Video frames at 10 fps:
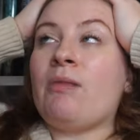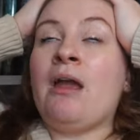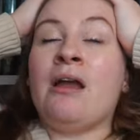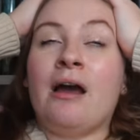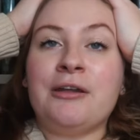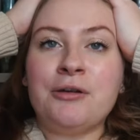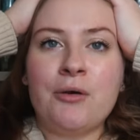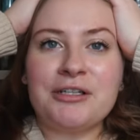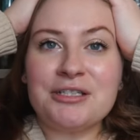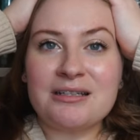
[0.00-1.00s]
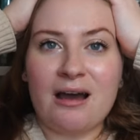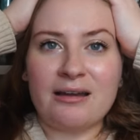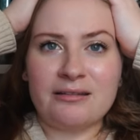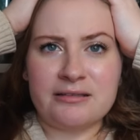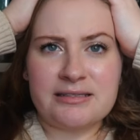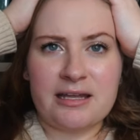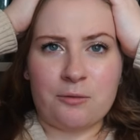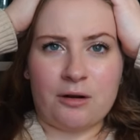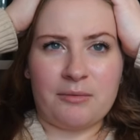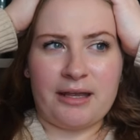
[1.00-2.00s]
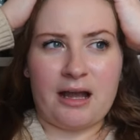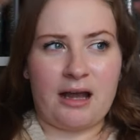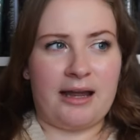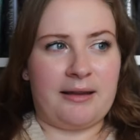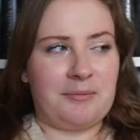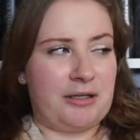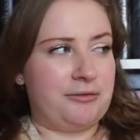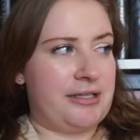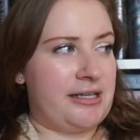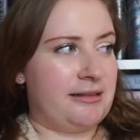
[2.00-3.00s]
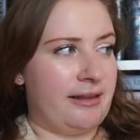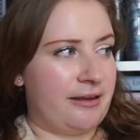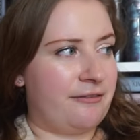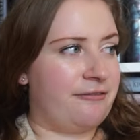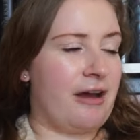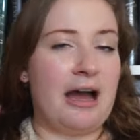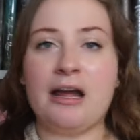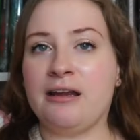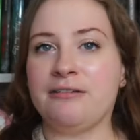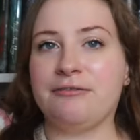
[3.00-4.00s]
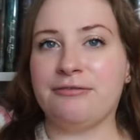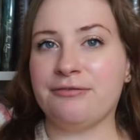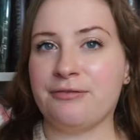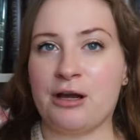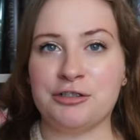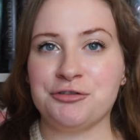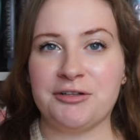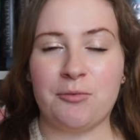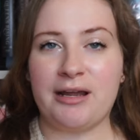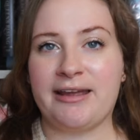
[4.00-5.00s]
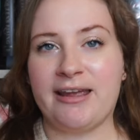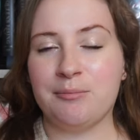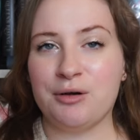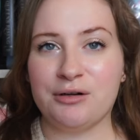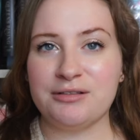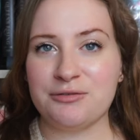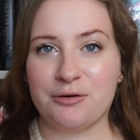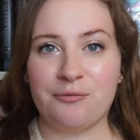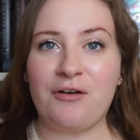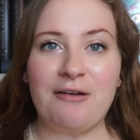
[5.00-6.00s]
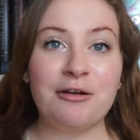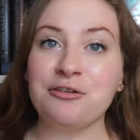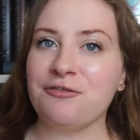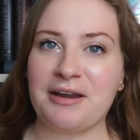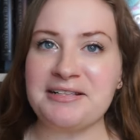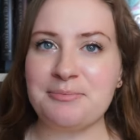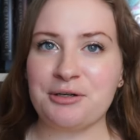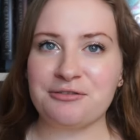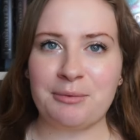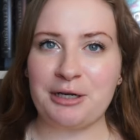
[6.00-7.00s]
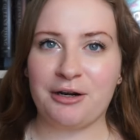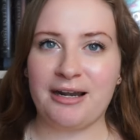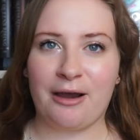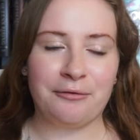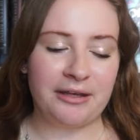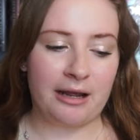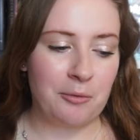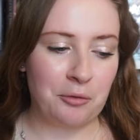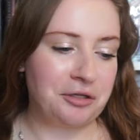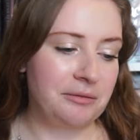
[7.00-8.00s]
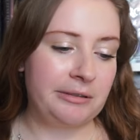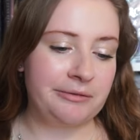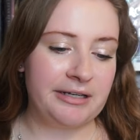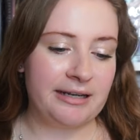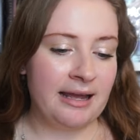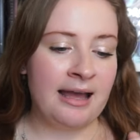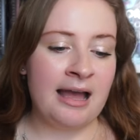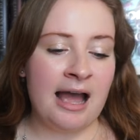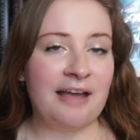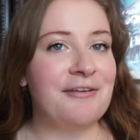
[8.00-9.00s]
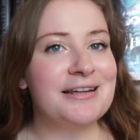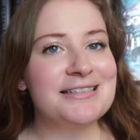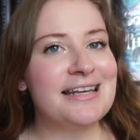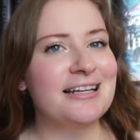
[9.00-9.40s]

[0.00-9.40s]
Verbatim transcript: I don't know, I just got in this thing where I'm like, I'm gonna read like 500 YA books or 500 fantasy books from here on out. And, like, I'm only gonna be reading high fantasy.